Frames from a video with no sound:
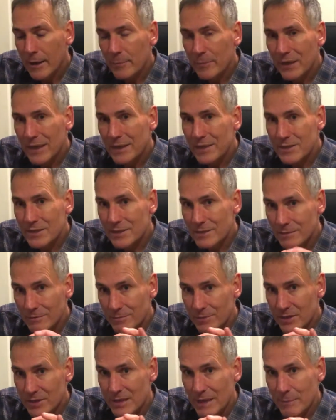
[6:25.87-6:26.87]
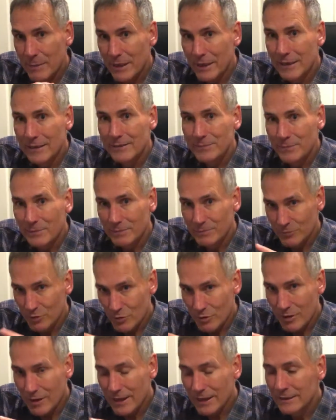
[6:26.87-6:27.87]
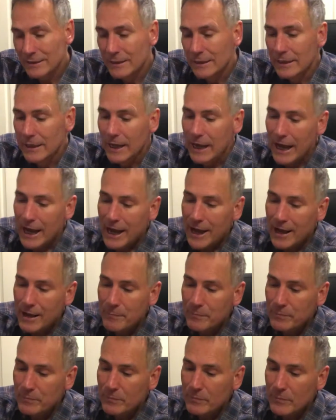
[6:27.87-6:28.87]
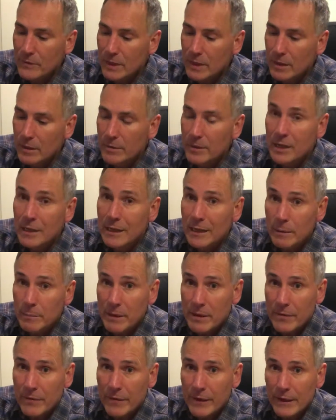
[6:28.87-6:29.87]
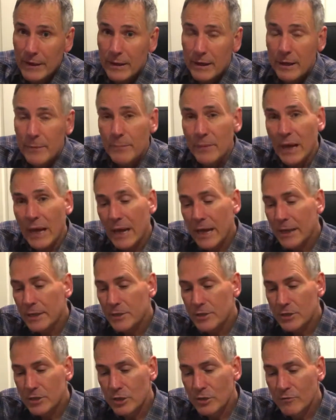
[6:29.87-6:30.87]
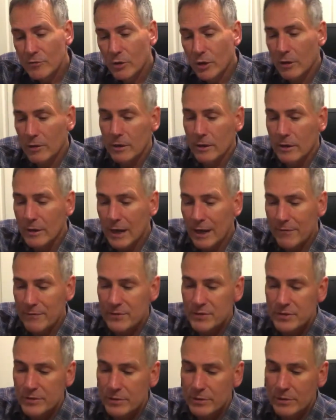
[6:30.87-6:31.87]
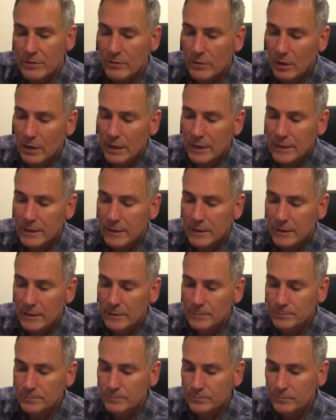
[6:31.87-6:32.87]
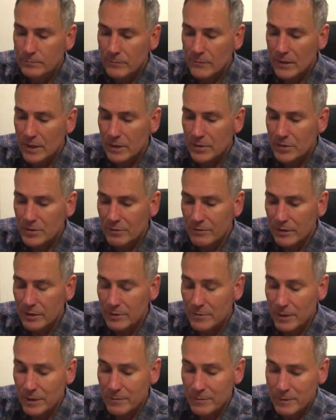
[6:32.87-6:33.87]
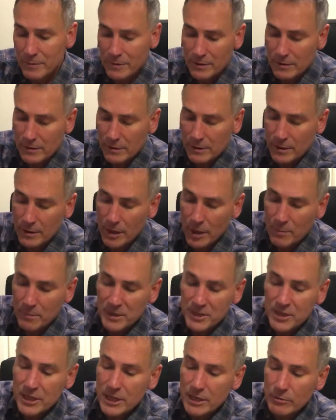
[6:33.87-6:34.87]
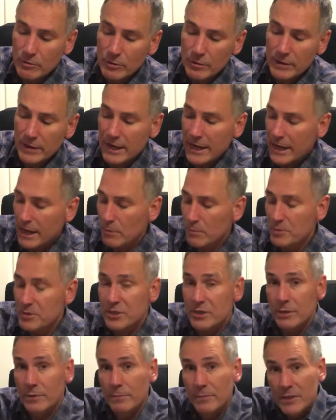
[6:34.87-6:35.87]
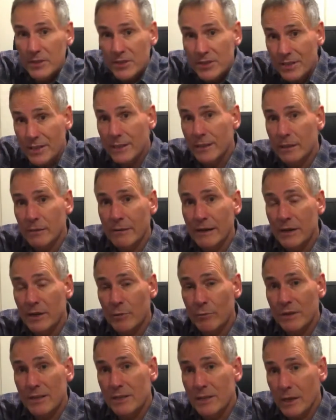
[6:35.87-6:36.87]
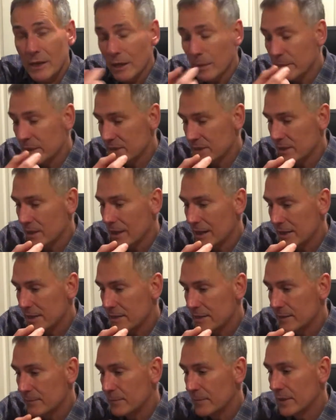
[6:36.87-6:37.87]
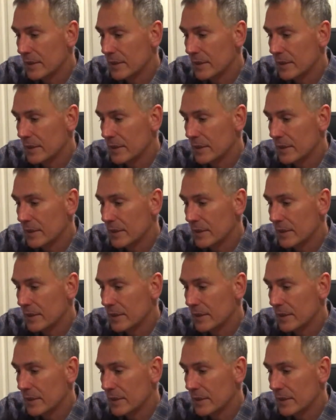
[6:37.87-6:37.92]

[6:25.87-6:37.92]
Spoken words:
It's semi-dry. A little bit thicker, and you've got cuffs that have got like sort of a material that helps to seal around your wrists a little bit tighter.